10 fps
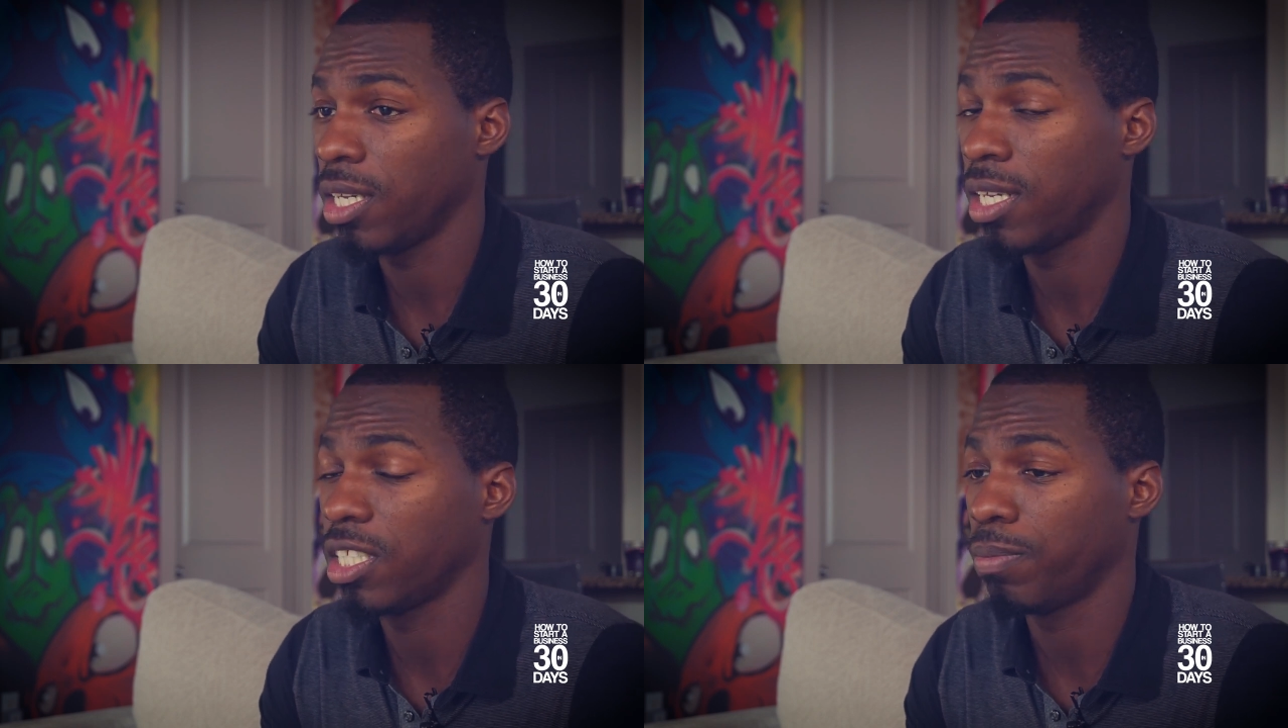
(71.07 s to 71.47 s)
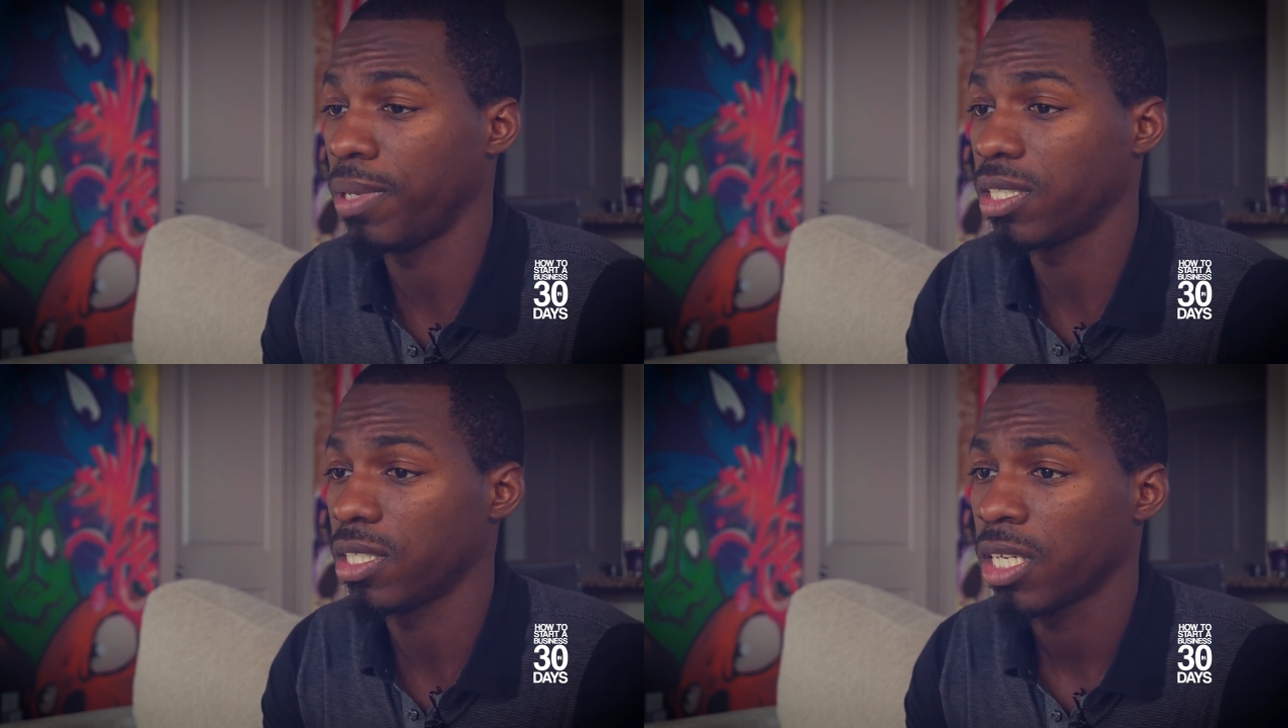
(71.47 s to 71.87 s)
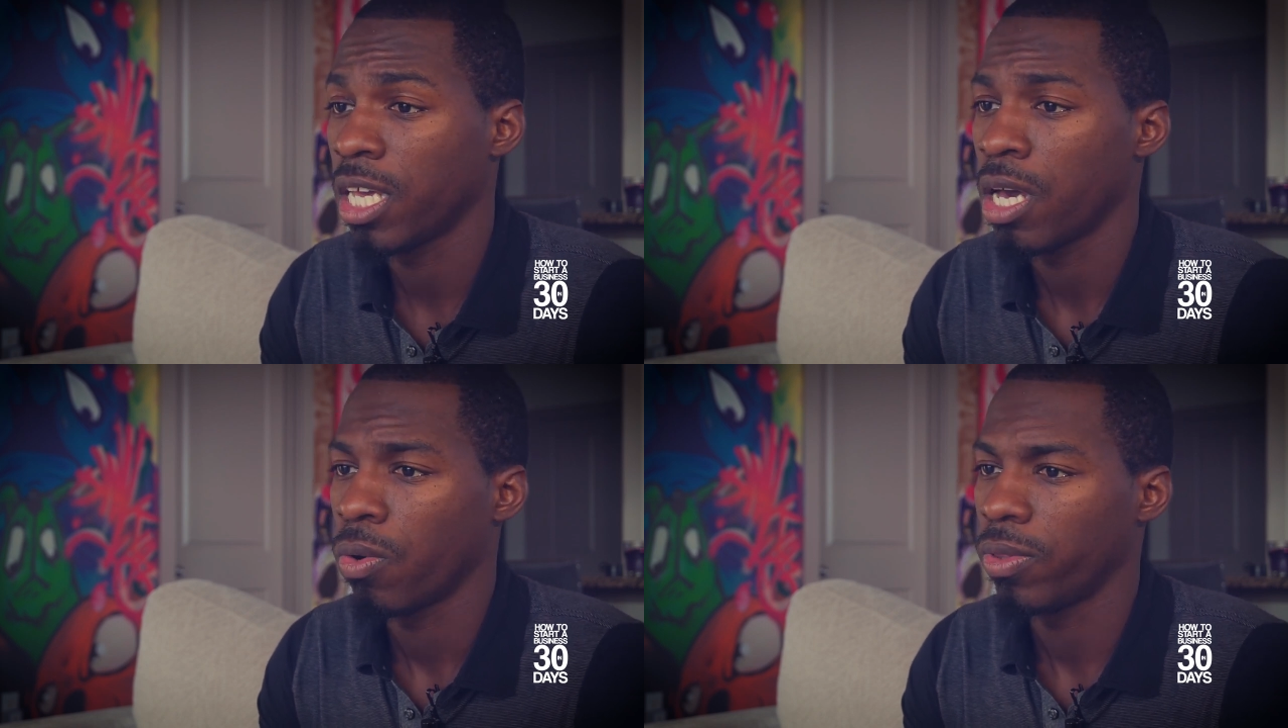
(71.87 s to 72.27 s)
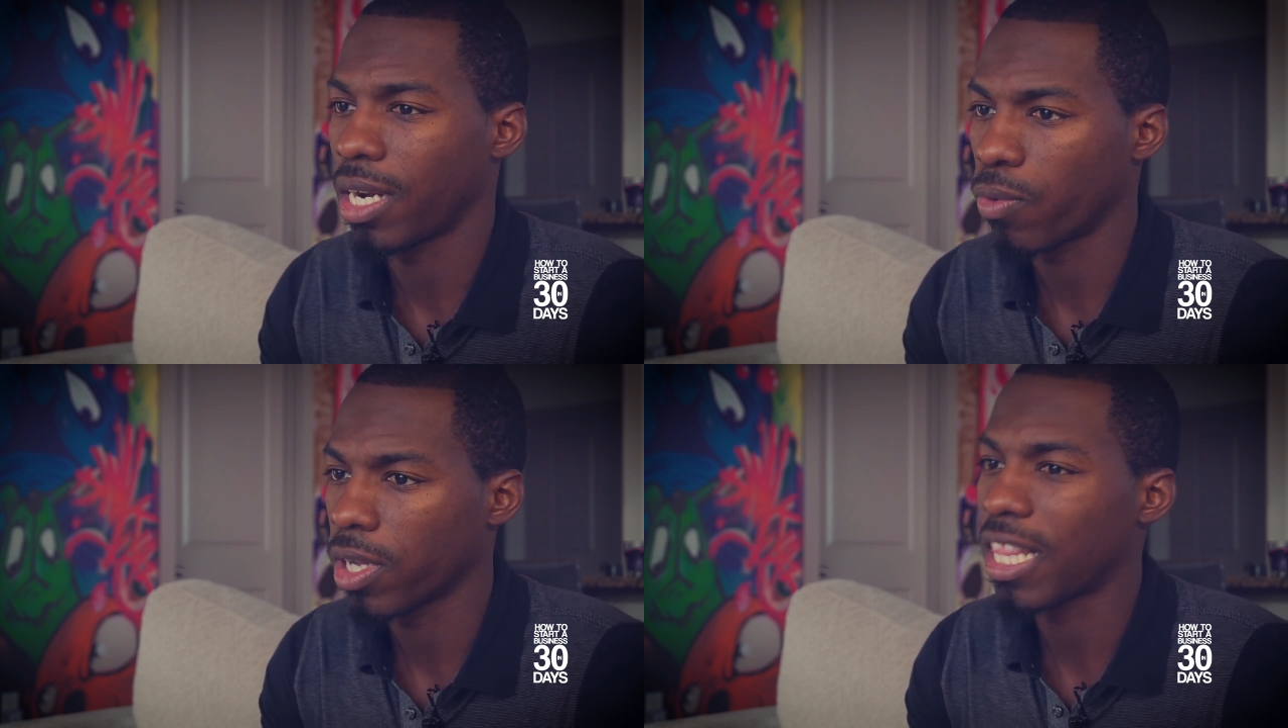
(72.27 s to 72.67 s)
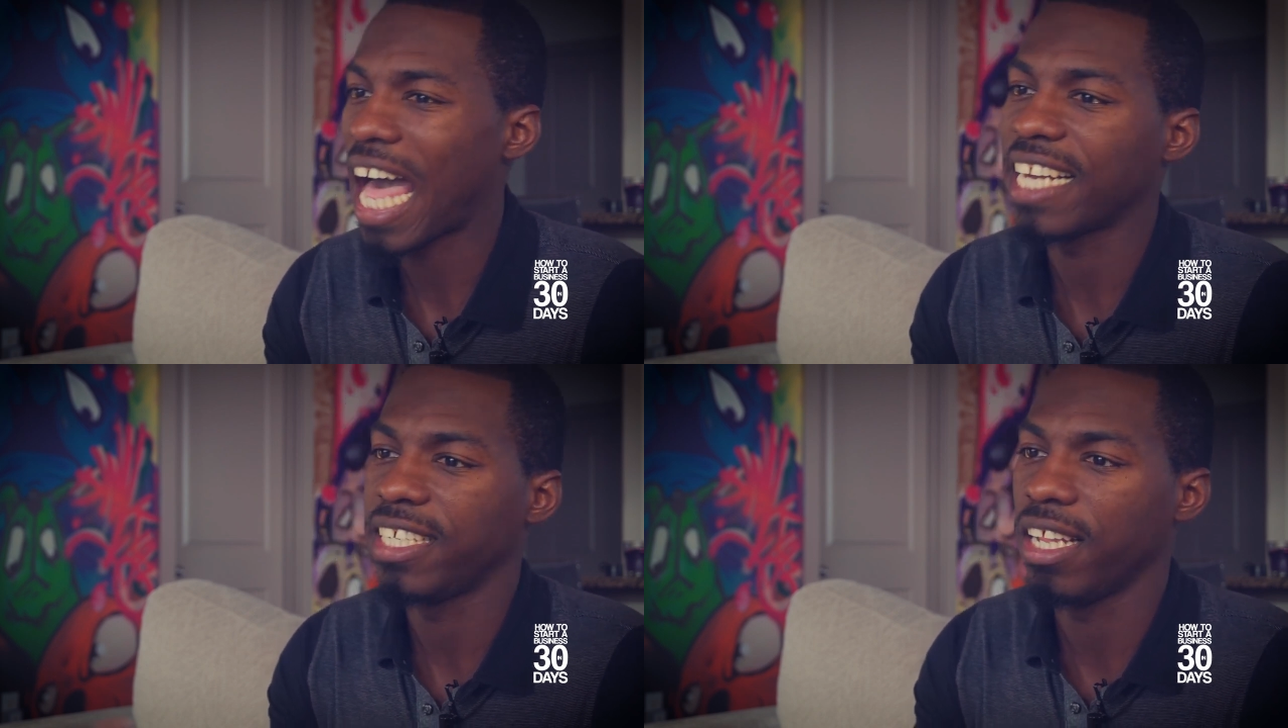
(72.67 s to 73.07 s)
in his business that are a
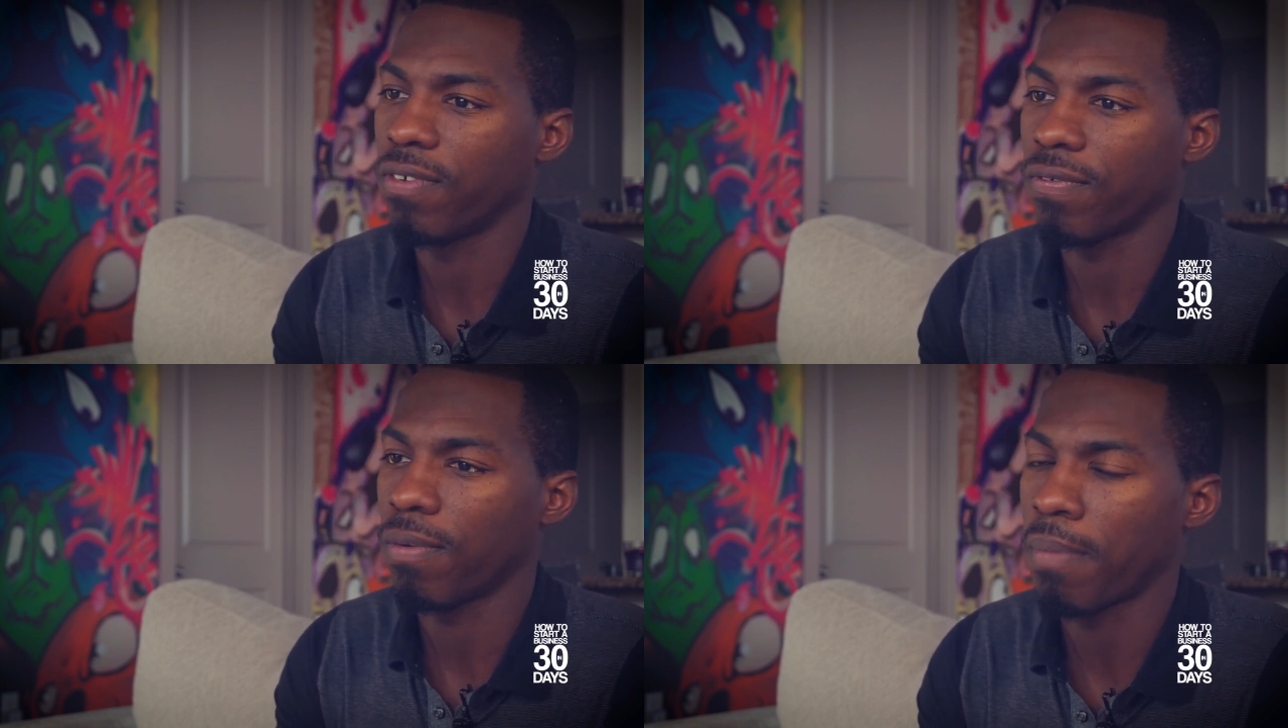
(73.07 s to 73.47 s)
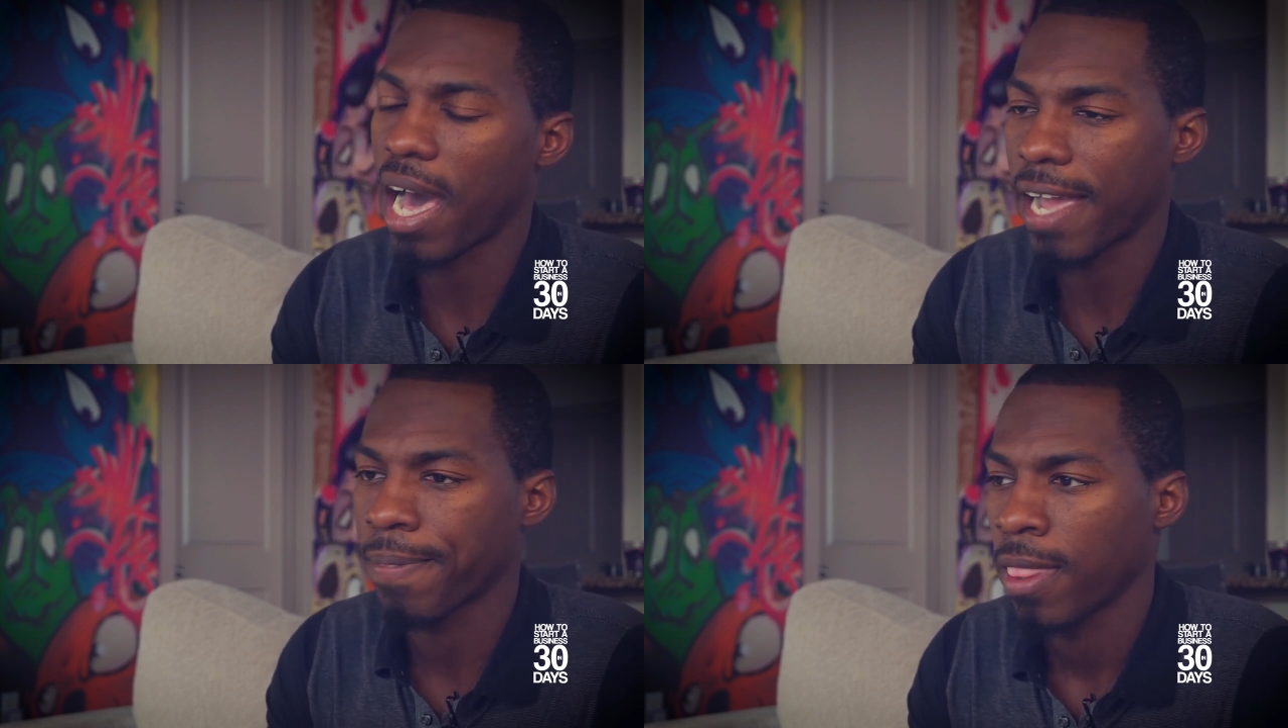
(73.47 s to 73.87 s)
lot different from mine.